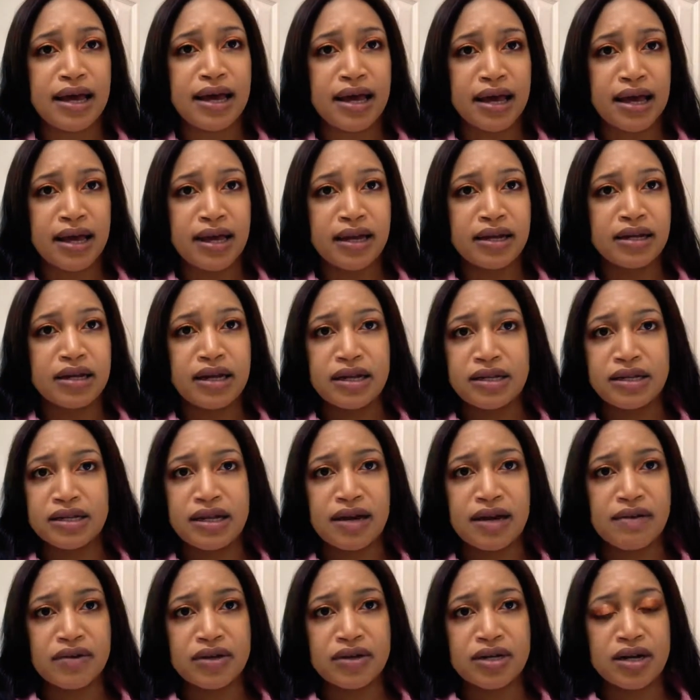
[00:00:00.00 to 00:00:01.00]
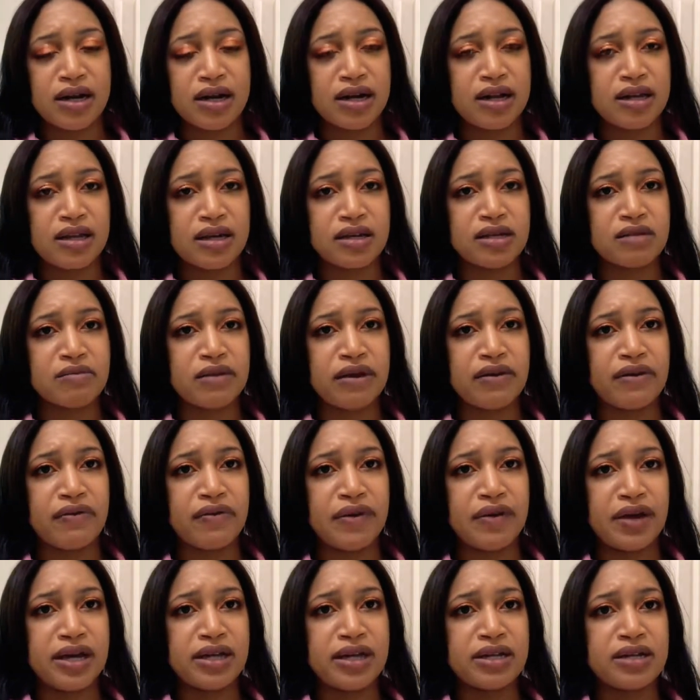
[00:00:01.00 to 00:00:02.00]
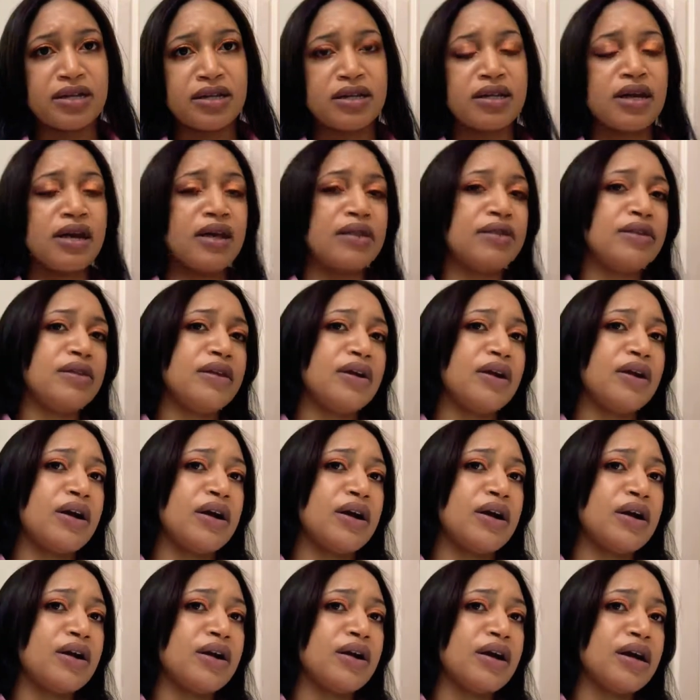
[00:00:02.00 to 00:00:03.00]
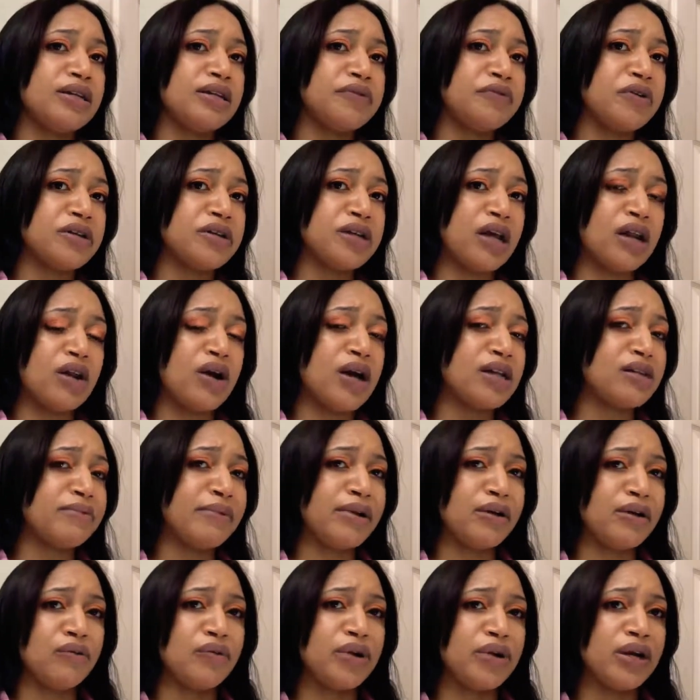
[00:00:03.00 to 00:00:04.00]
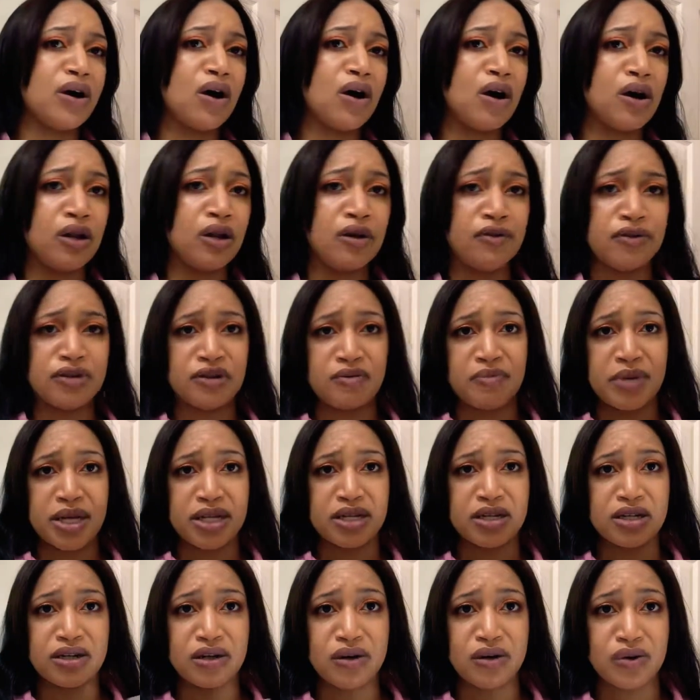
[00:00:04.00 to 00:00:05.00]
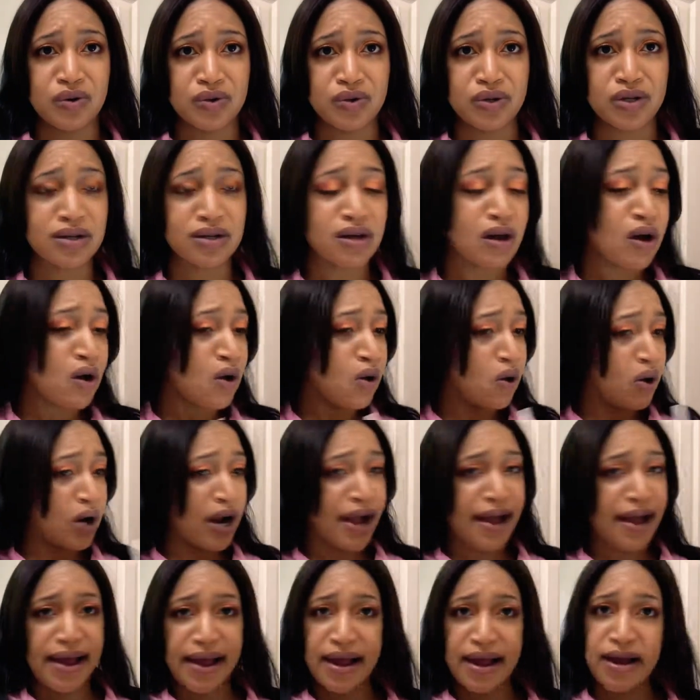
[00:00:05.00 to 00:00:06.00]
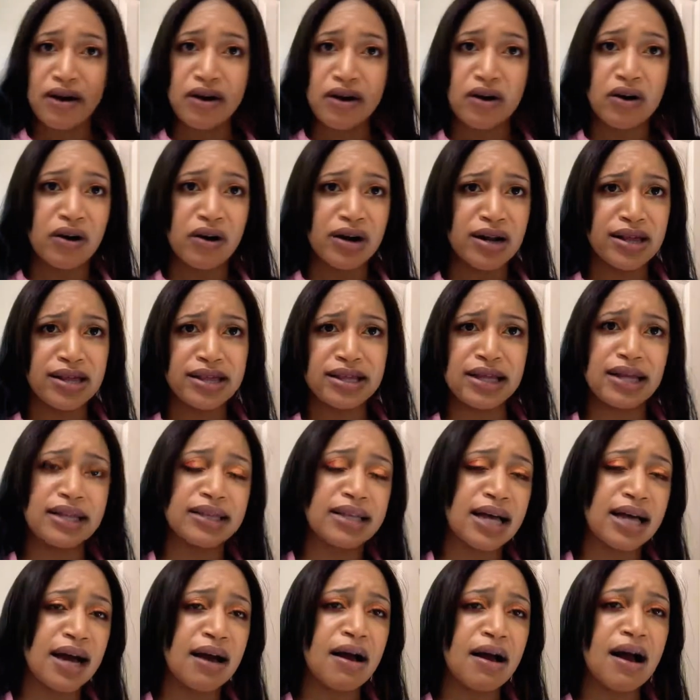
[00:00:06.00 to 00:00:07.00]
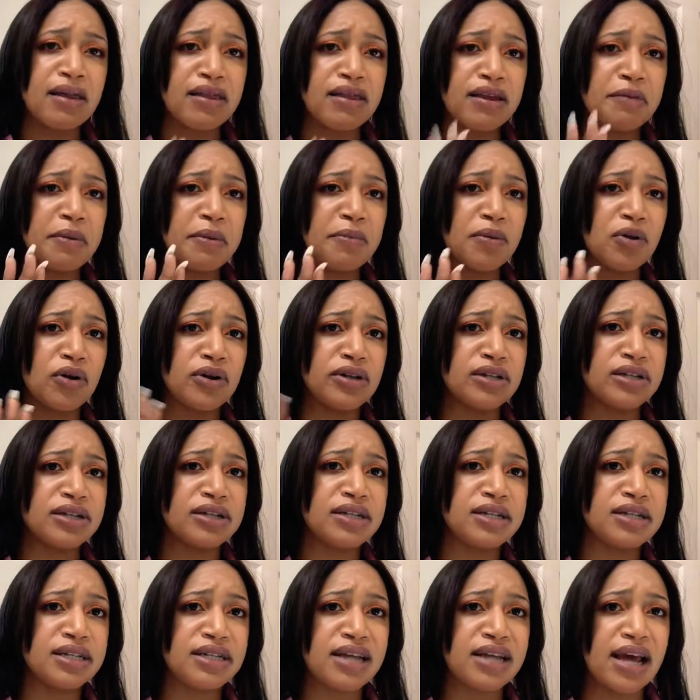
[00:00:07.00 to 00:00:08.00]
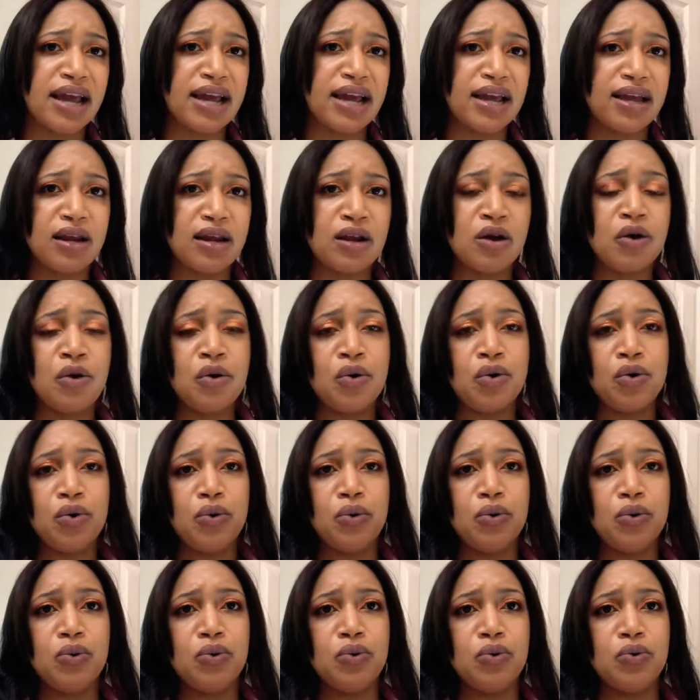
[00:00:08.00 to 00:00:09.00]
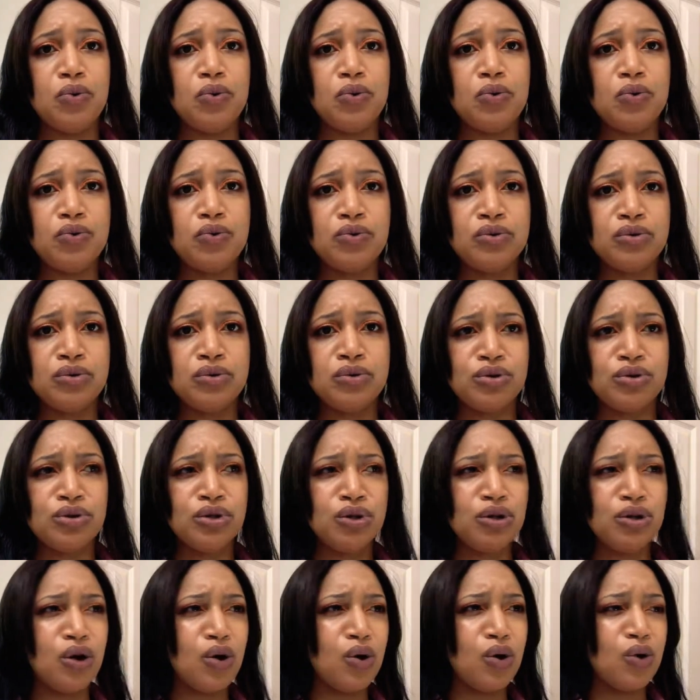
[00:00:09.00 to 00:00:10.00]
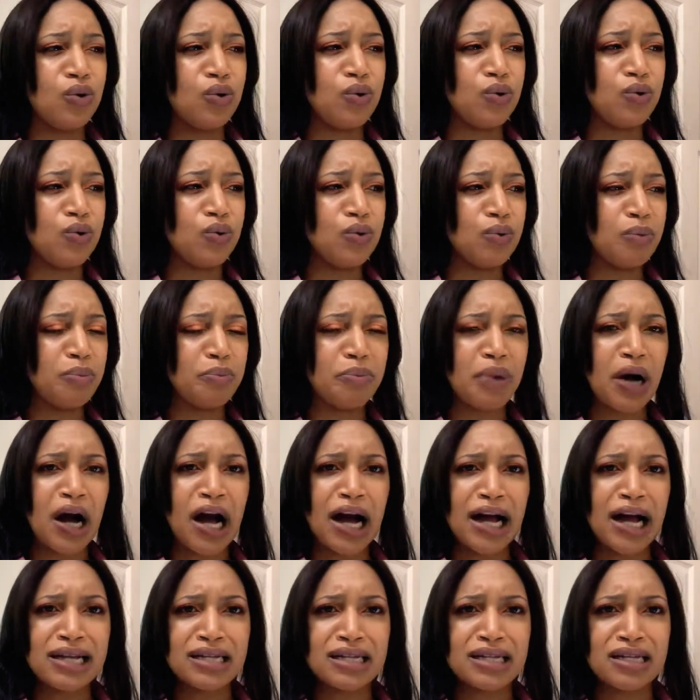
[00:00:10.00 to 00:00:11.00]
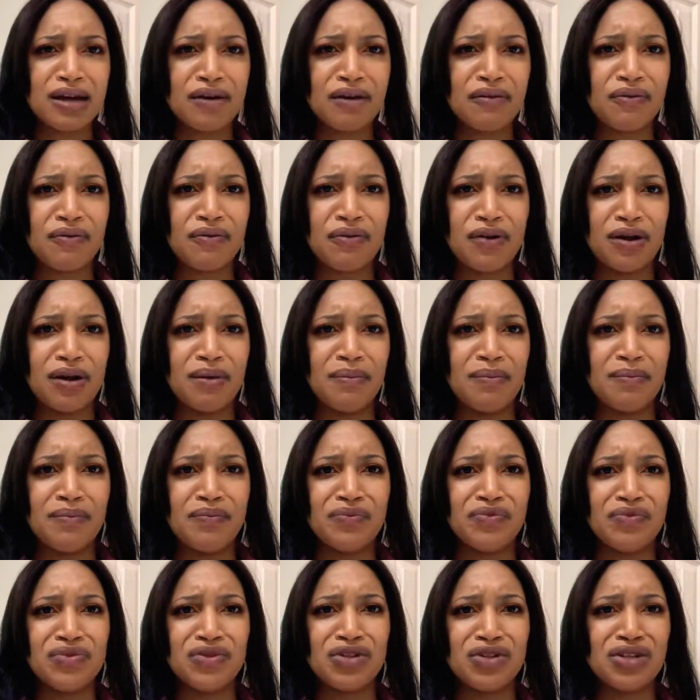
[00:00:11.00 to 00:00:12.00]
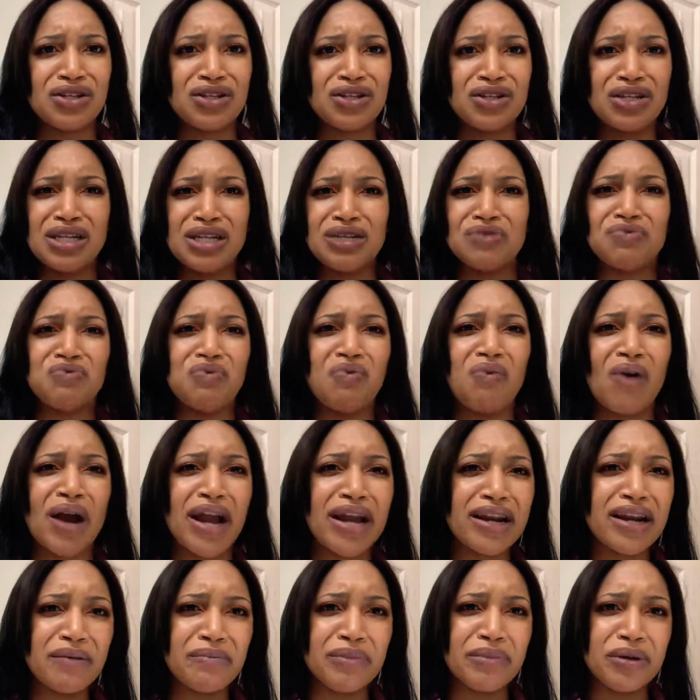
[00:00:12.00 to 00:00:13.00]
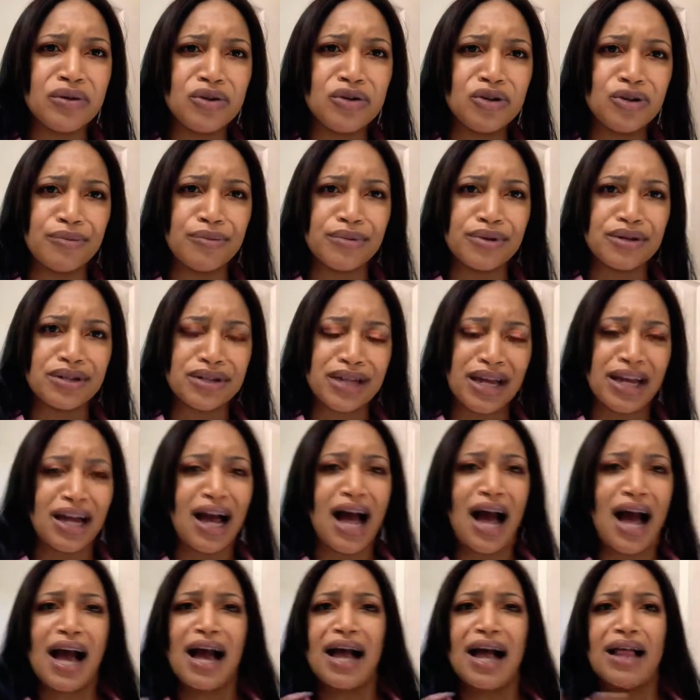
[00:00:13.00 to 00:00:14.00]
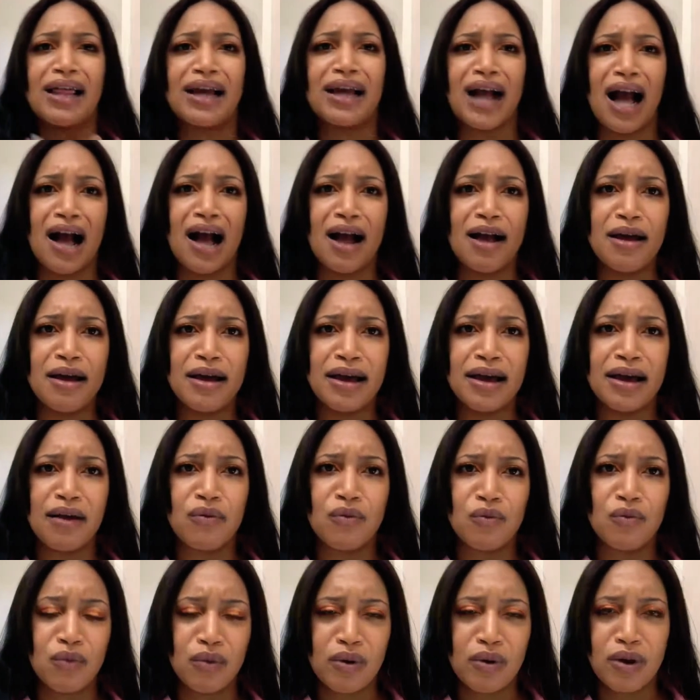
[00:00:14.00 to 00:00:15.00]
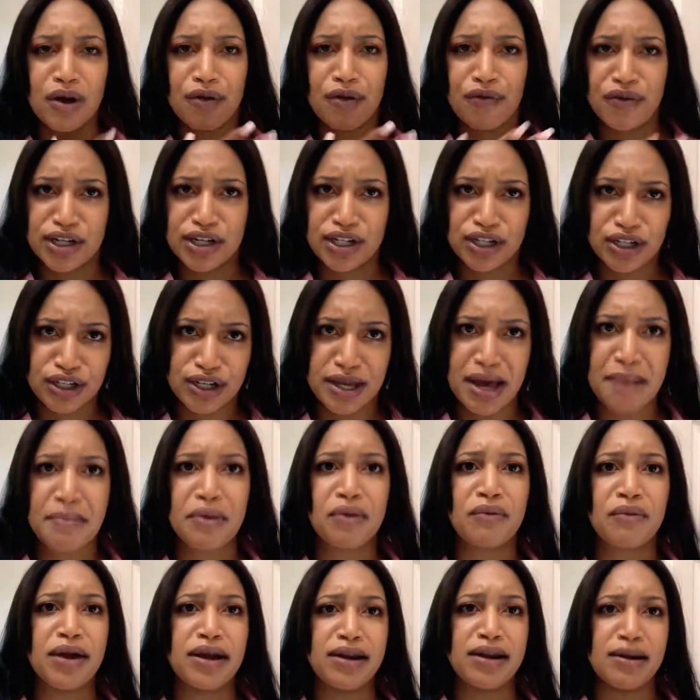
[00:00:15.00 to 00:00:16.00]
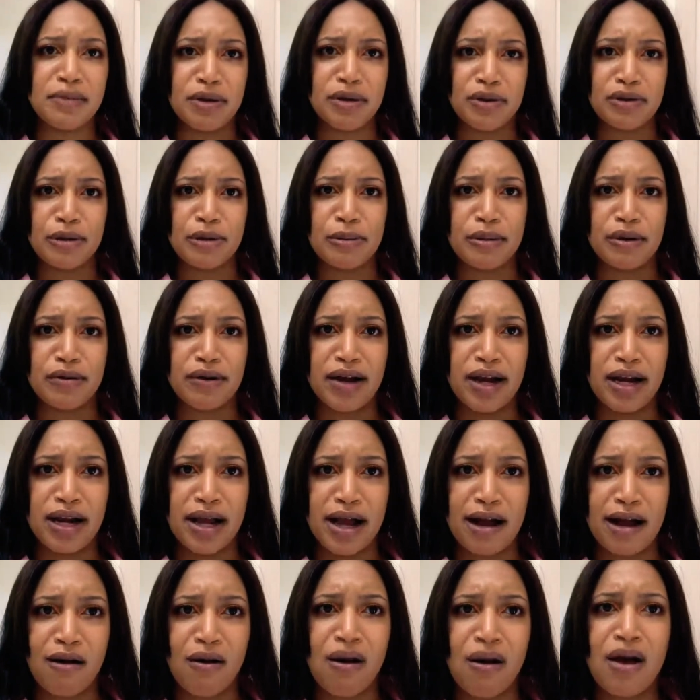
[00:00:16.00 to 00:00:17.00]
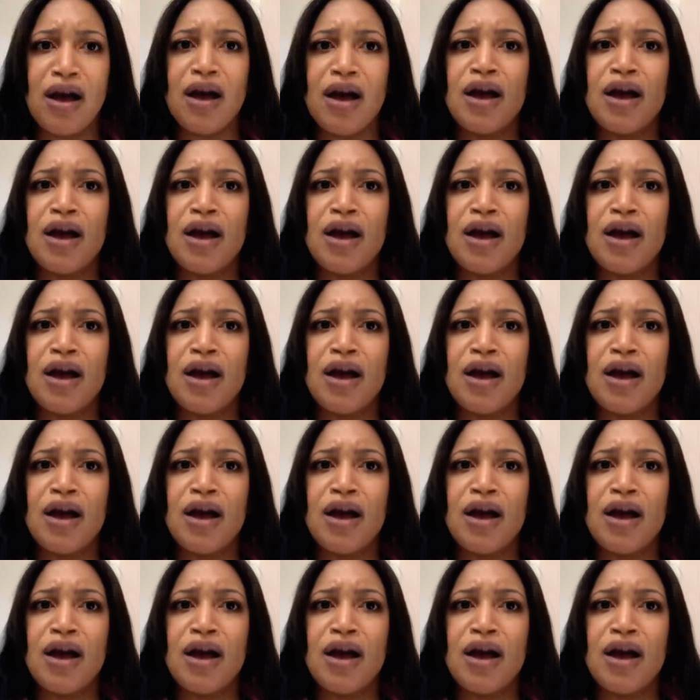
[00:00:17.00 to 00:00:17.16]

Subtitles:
It has never done anything to my face. There, as far as I know, hasn't been a recall of asbestos or hair or anything like that. I think people are insane who go buy stuff from just these random YouTubers. I officially am a random YouTuber right now.